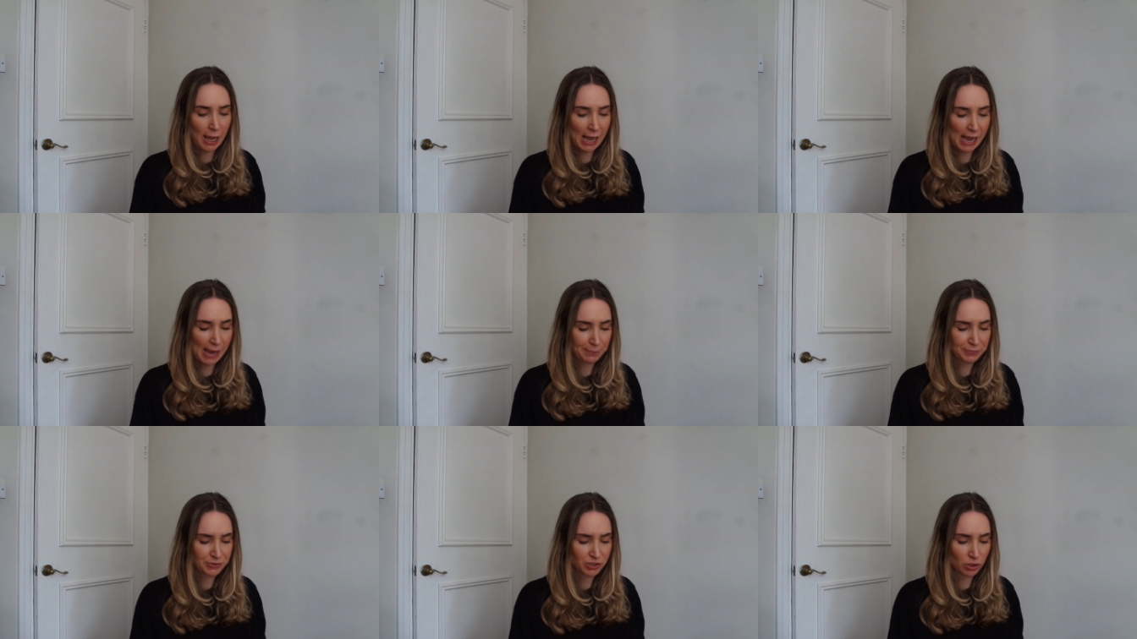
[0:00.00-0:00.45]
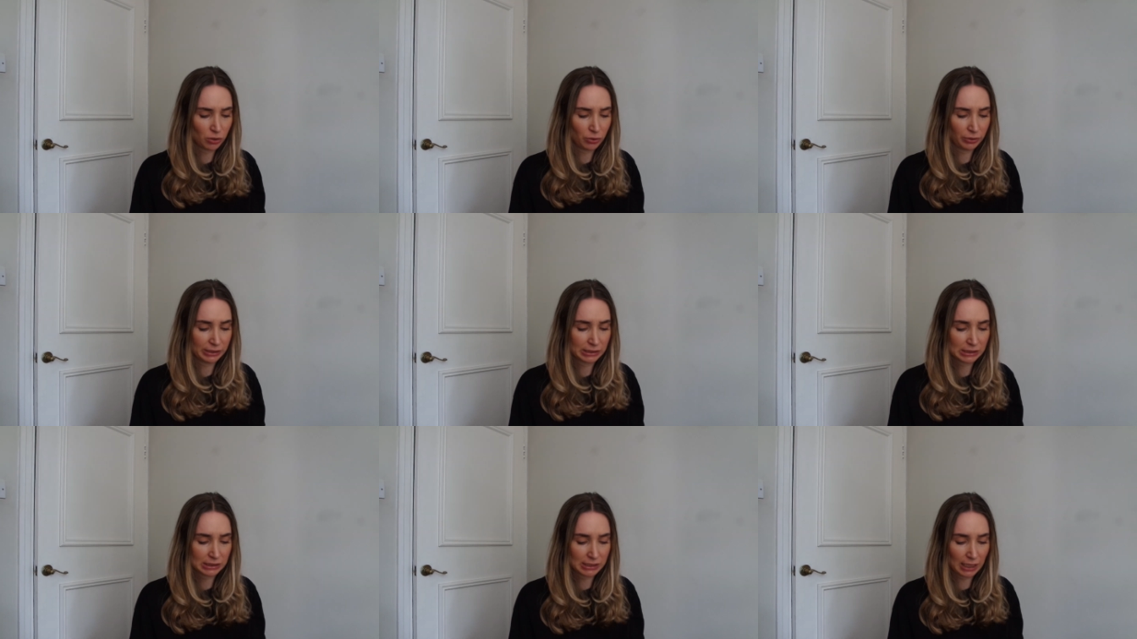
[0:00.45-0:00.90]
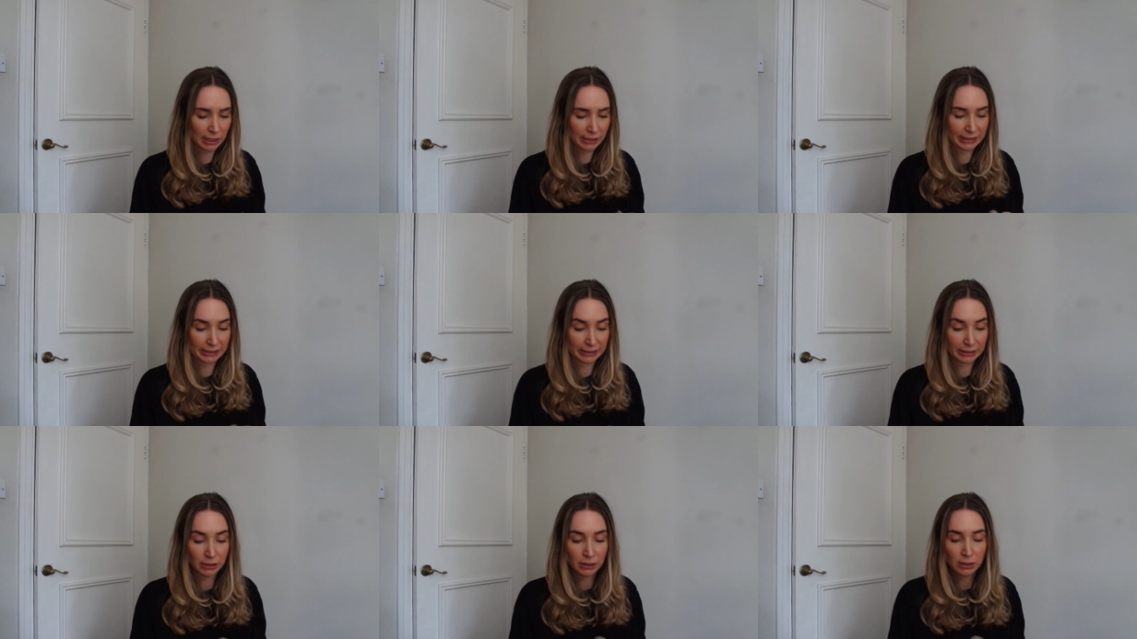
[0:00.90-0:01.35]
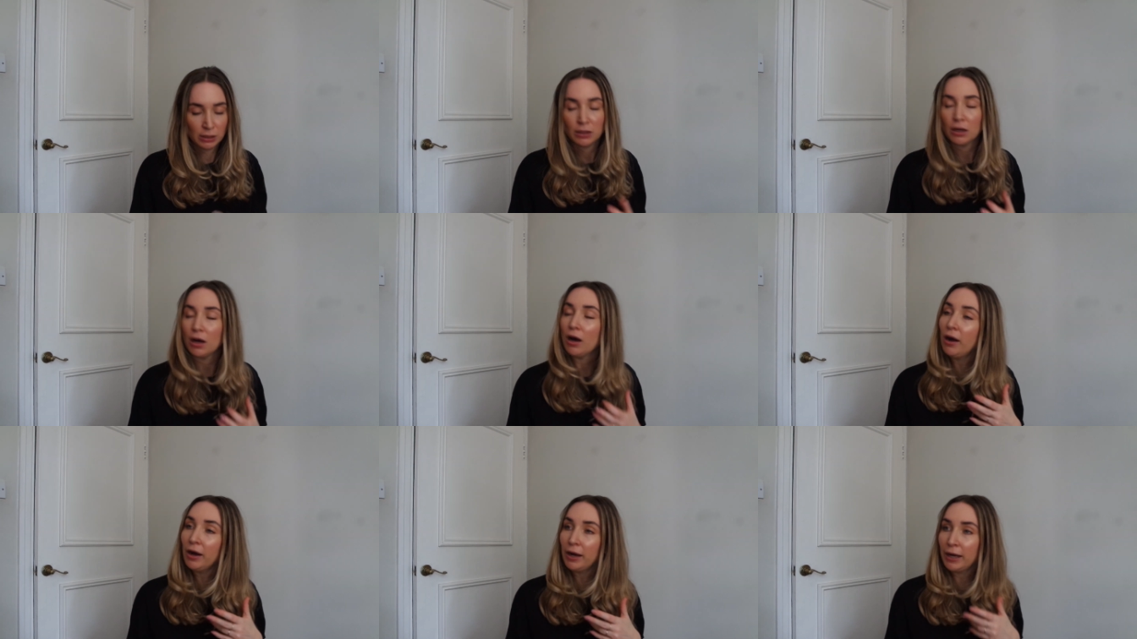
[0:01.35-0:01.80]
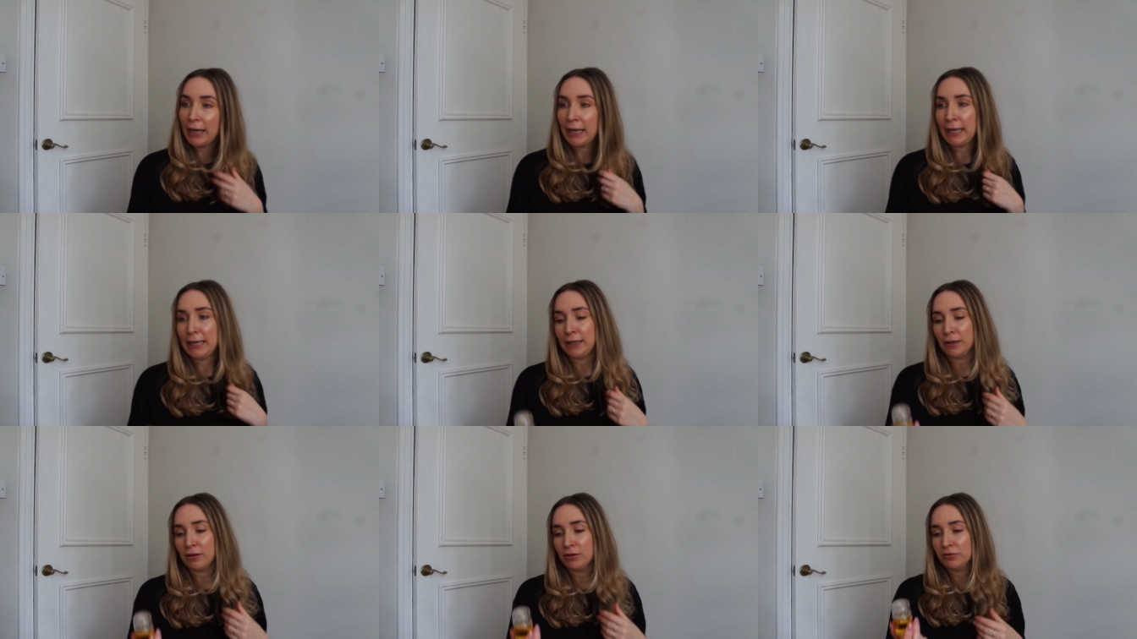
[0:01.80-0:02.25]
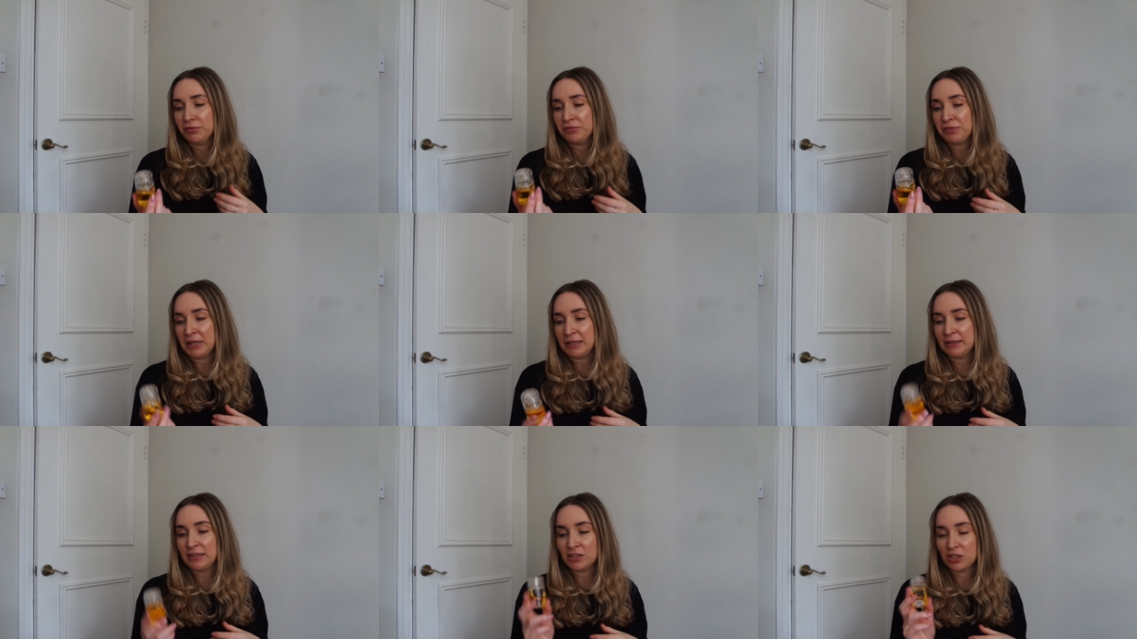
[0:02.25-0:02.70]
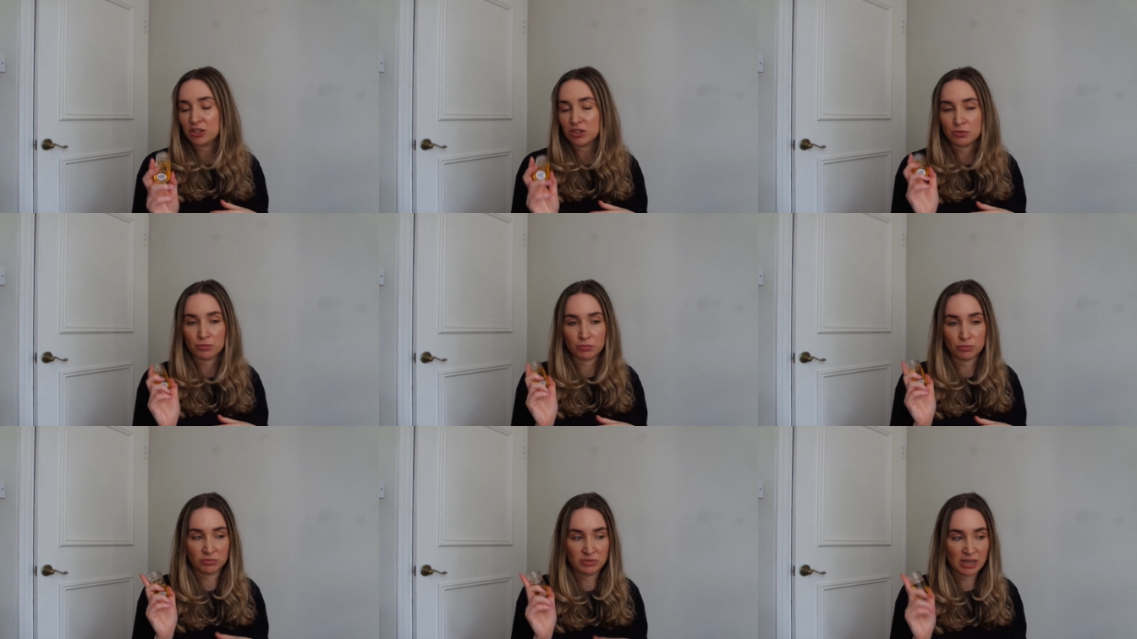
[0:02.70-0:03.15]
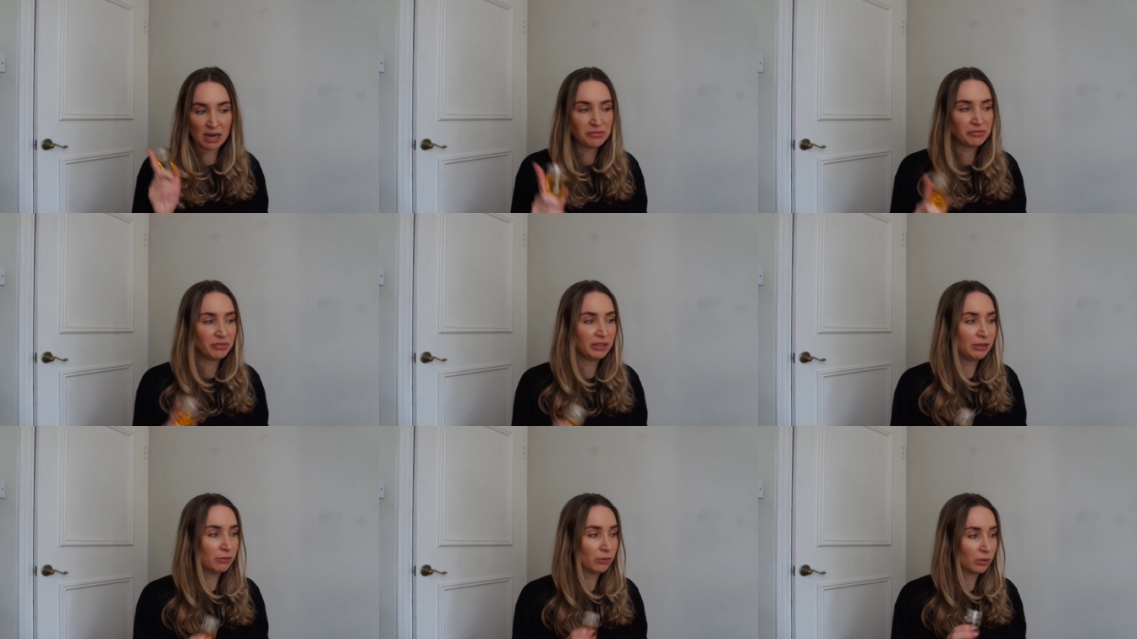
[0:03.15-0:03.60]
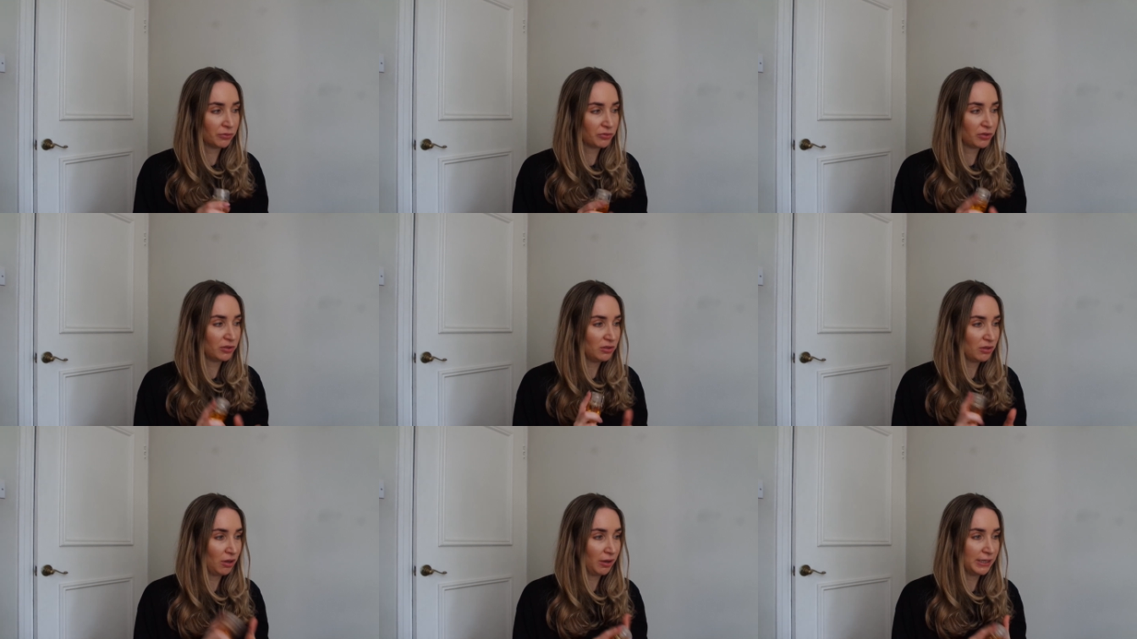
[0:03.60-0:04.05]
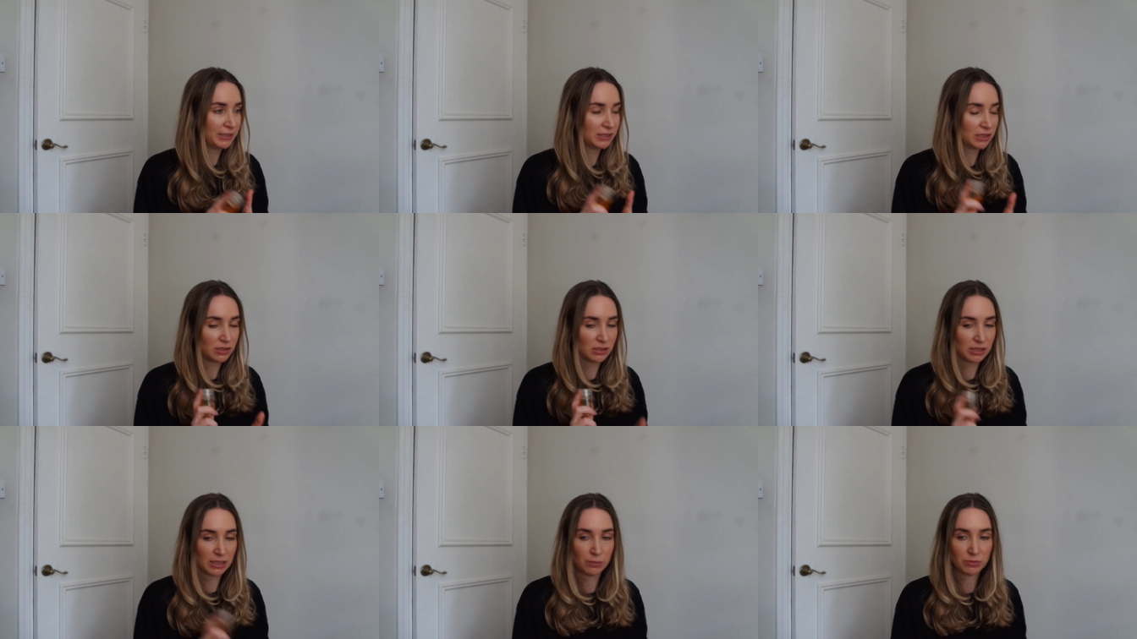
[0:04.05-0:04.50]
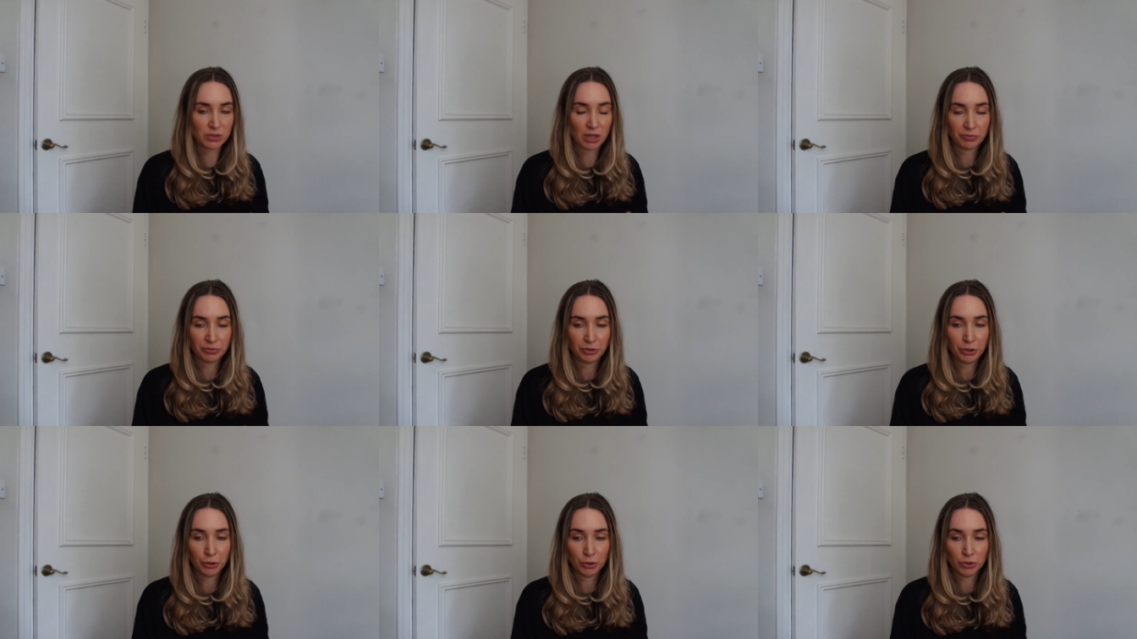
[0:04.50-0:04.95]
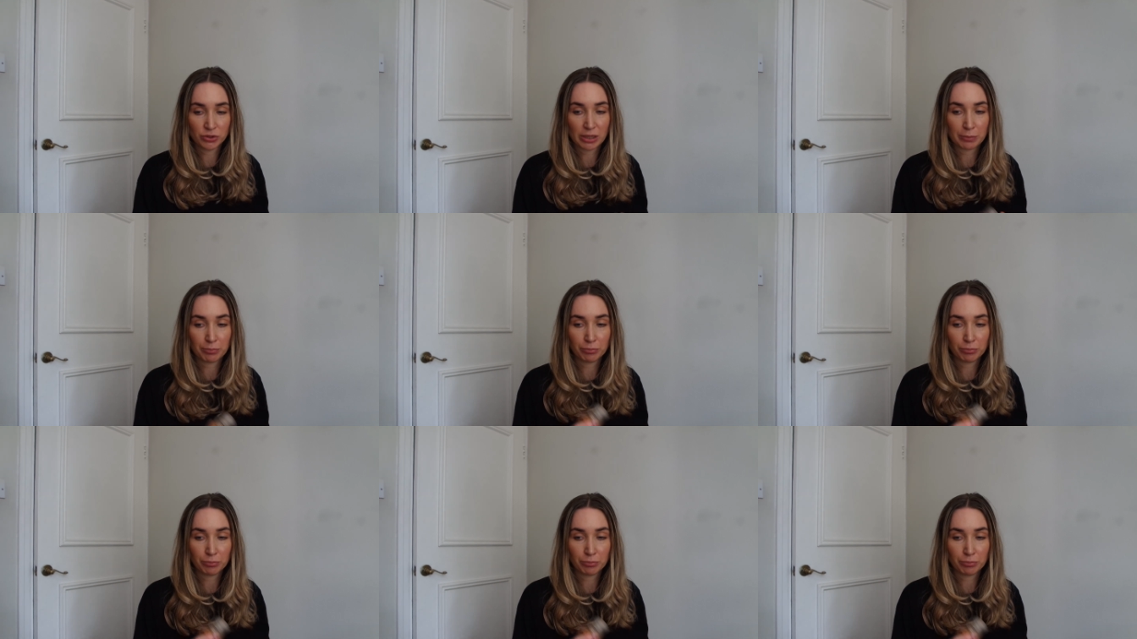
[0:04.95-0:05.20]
Absolutely stunning. I think this is definitely one of the nicest serums I've used,